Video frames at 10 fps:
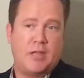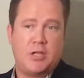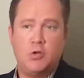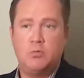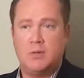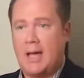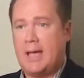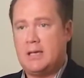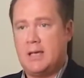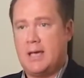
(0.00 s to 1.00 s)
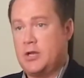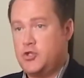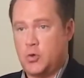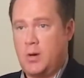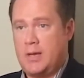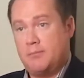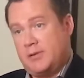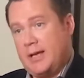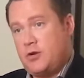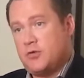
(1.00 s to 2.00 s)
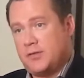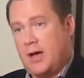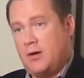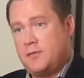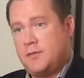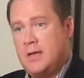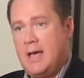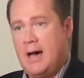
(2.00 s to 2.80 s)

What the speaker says: that you like and enjoy and play yourself.